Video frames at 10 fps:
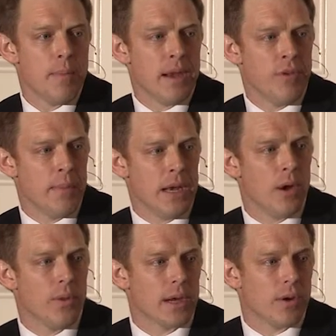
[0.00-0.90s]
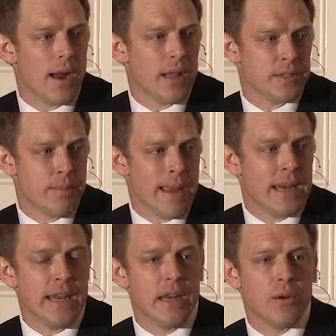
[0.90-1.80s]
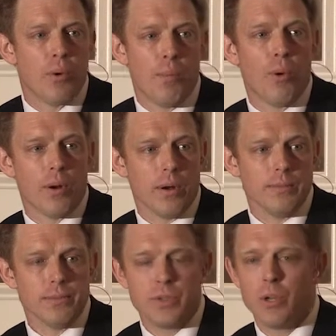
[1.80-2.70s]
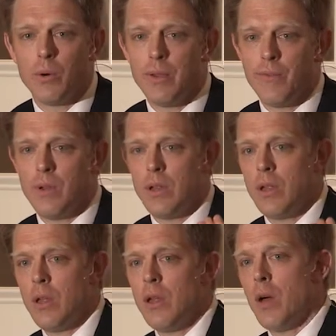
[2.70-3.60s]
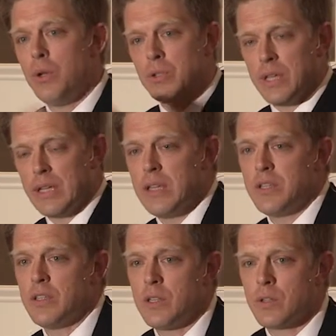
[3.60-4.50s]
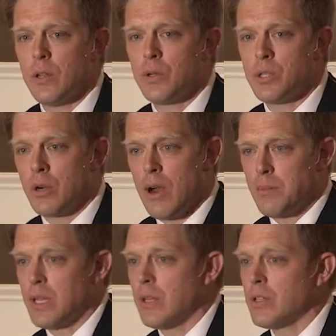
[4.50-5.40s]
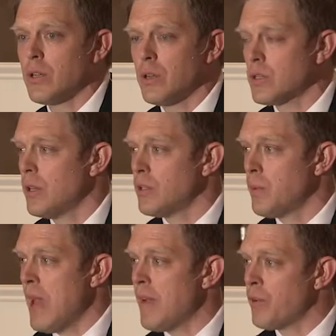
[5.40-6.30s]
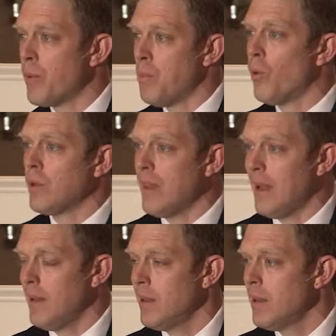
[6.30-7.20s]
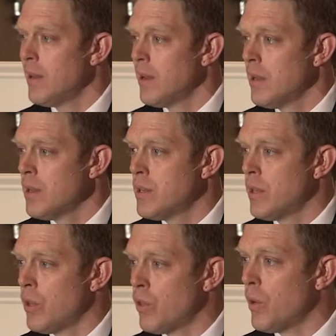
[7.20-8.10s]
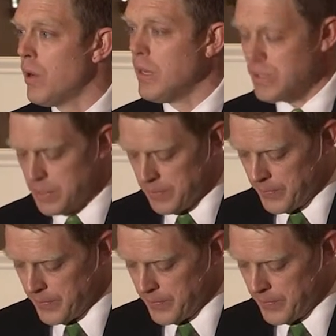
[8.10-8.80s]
Many of you may know that Corral is a mandated reporter, so if abuse like this is disclosed or crimes like this are disclosed, we have to report that to the authorities.